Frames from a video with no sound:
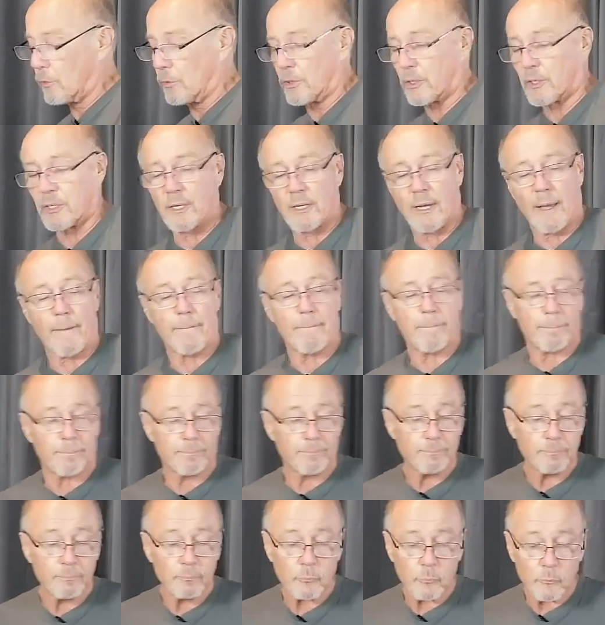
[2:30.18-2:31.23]
look it up.
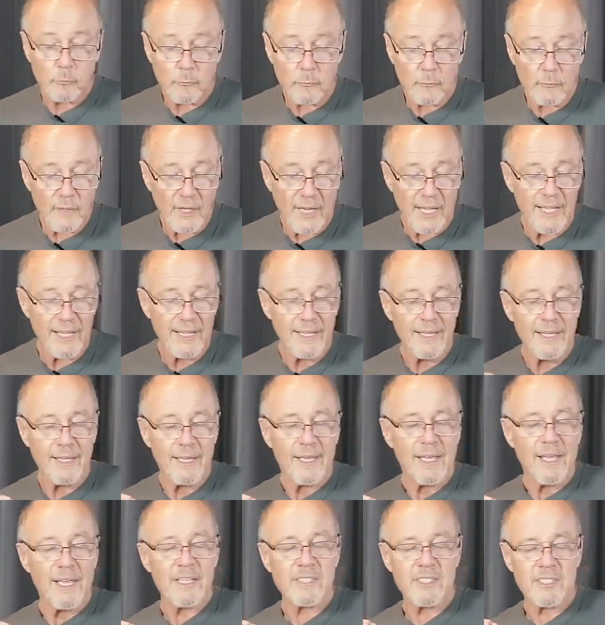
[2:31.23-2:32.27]

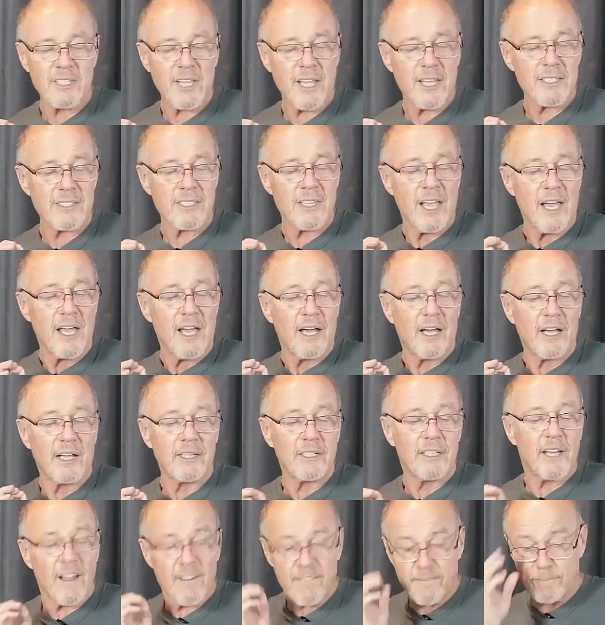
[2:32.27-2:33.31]
It says,
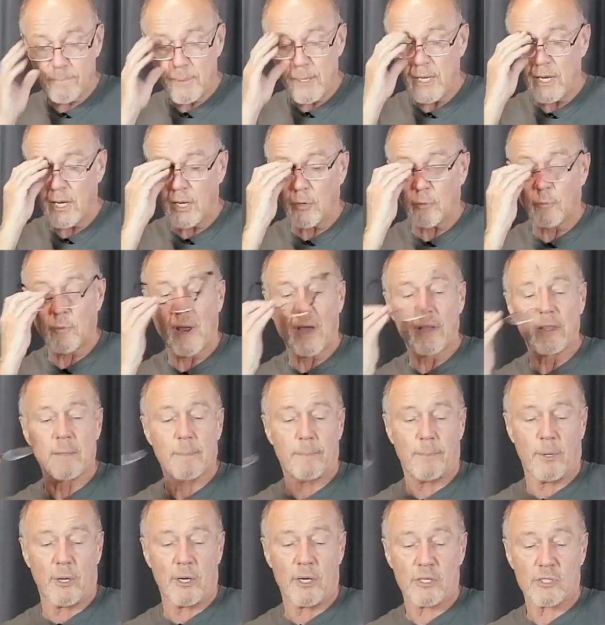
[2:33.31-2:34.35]
"Enough beating around the
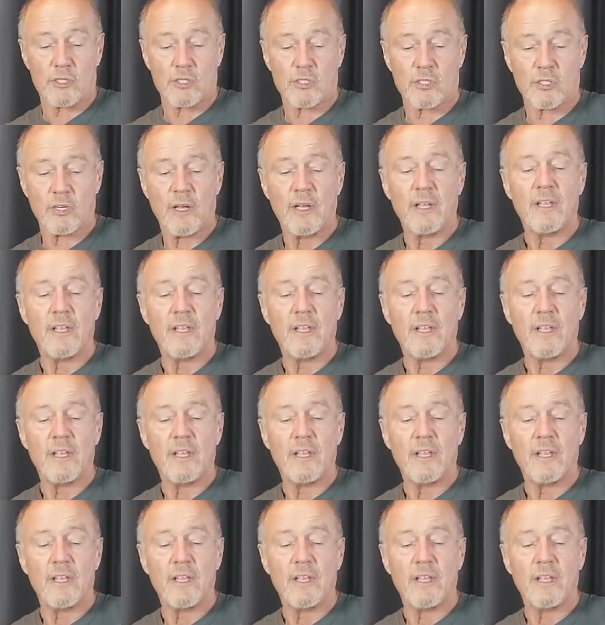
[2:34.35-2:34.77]
bush.